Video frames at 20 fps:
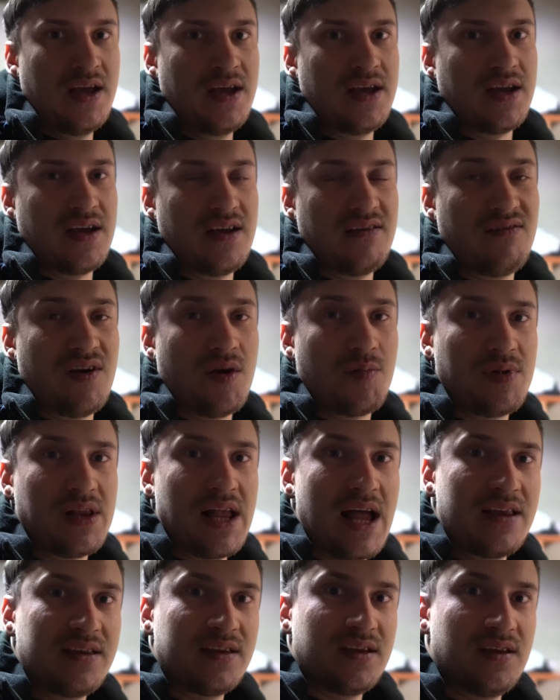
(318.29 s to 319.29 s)
The
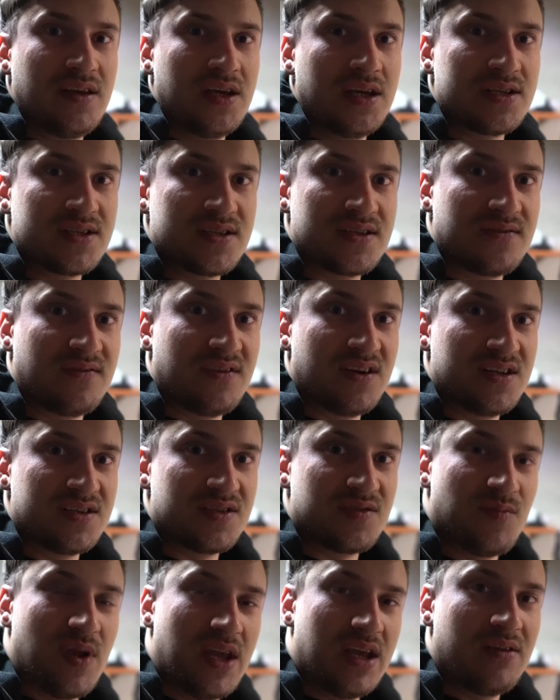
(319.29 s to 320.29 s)
plan
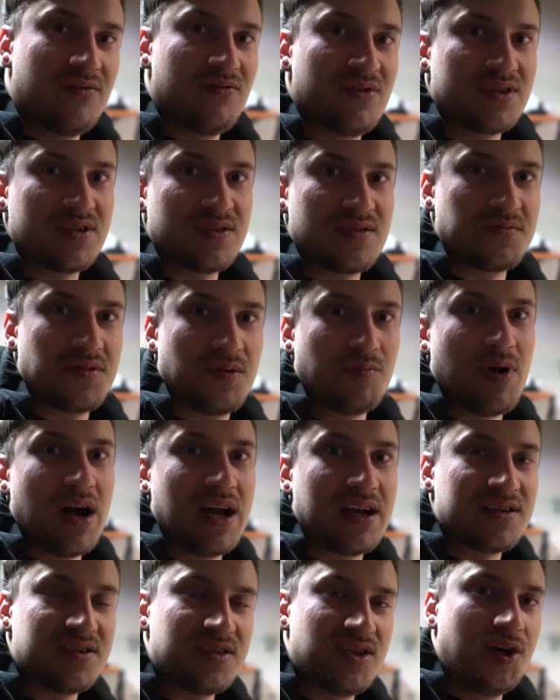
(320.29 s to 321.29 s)
was make this
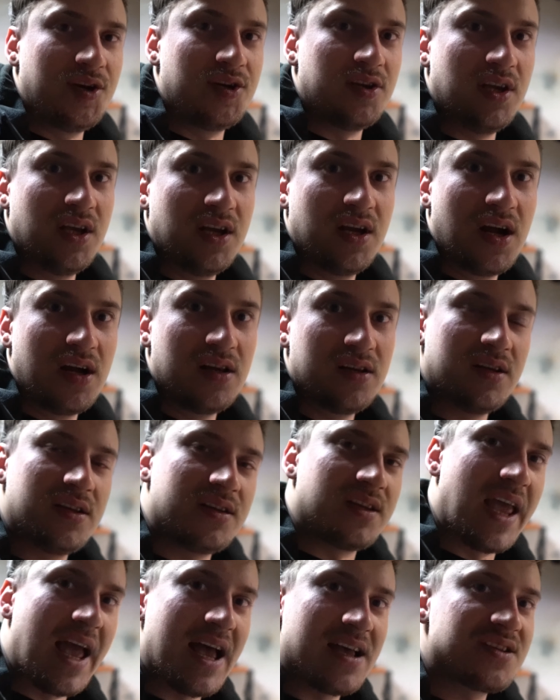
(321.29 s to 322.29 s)
bike street legal.
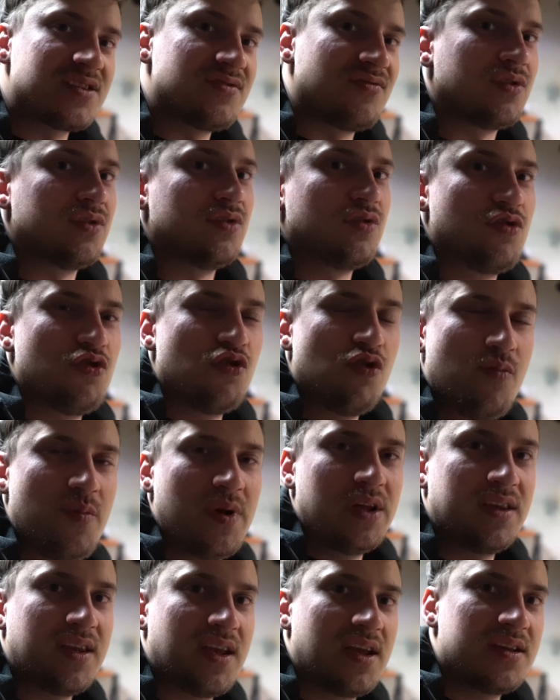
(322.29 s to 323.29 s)
It has the
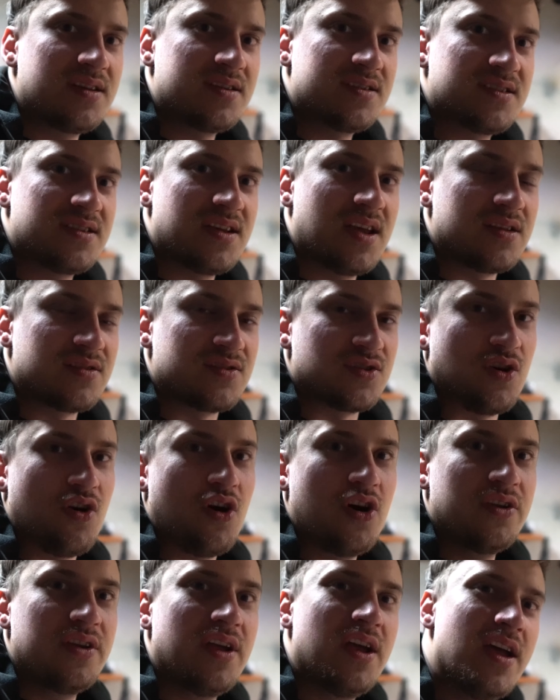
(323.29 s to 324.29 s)
documents and so
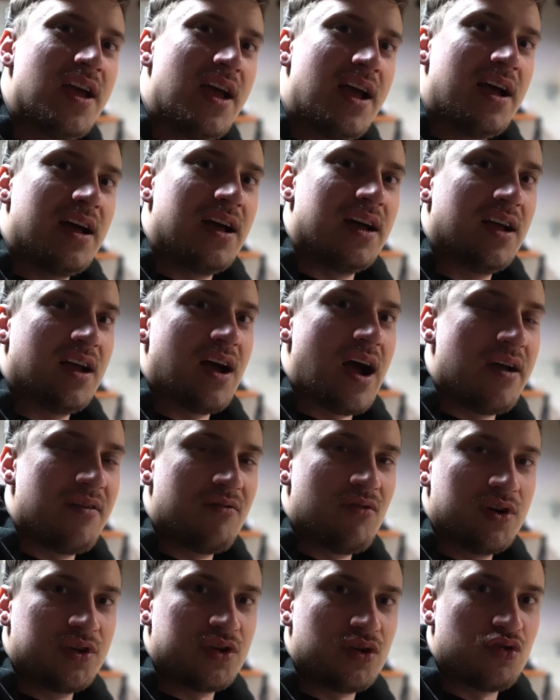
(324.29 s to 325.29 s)
on. I
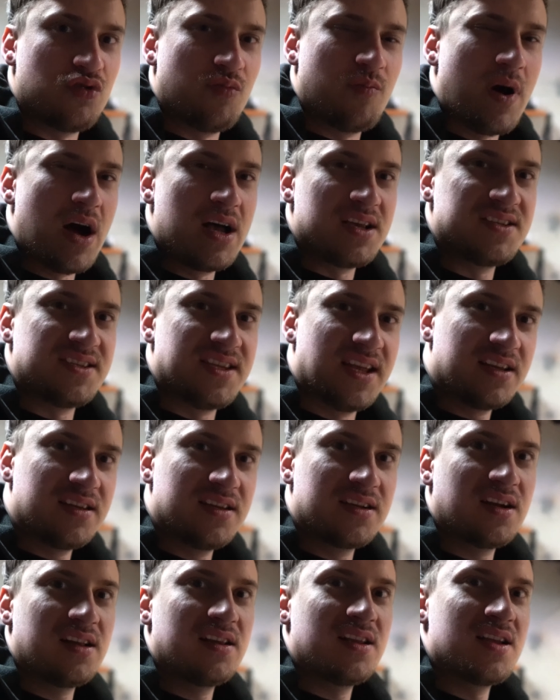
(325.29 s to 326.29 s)
wanted to pass
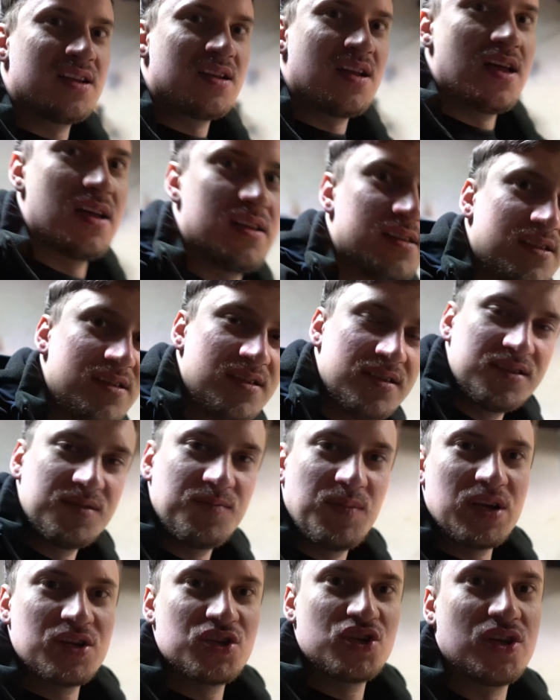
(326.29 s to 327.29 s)
technical
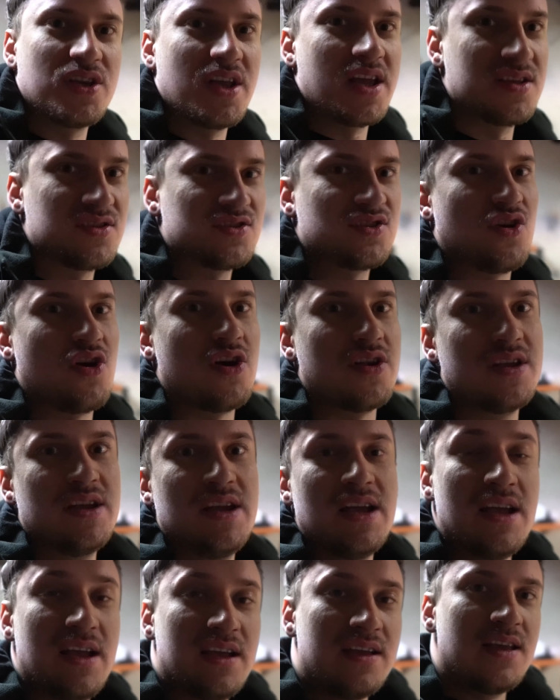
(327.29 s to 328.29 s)
inspection and so on.
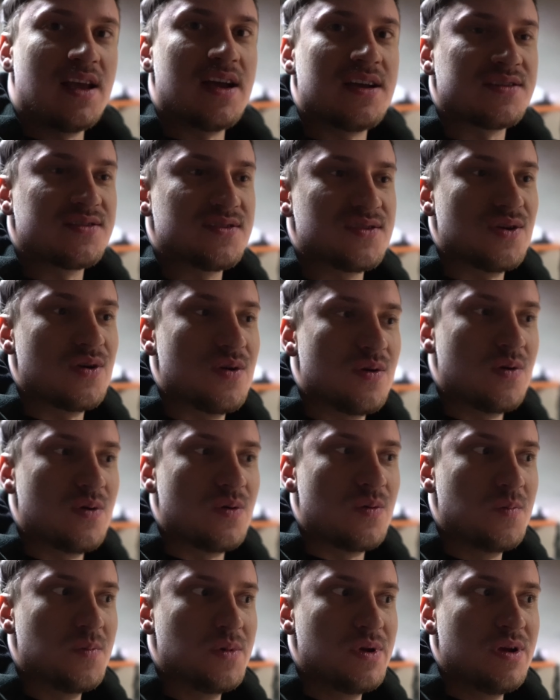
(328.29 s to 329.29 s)
Yeah,
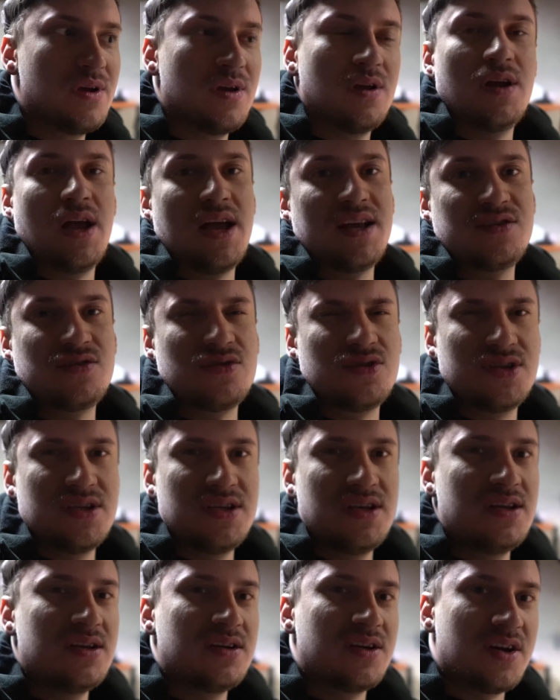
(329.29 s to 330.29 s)
so as you
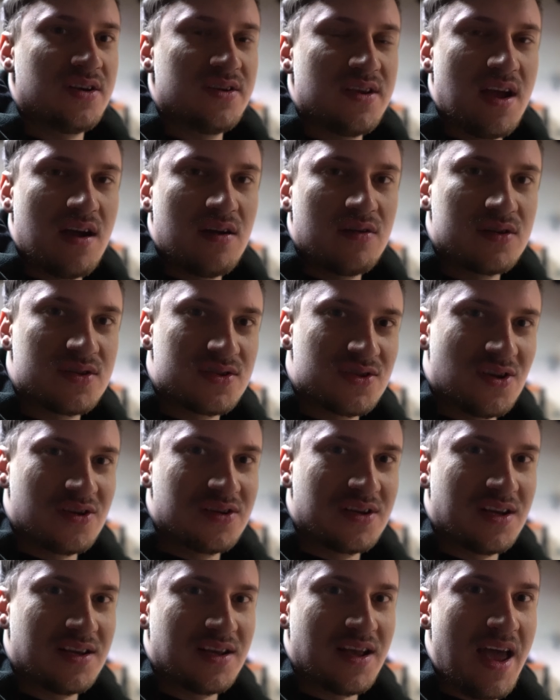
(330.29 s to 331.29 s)
see right now, it's
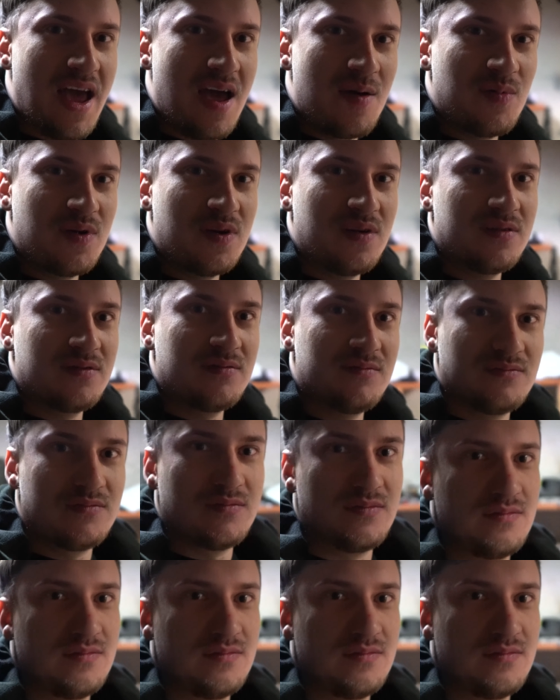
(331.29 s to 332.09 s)
not gonna happen.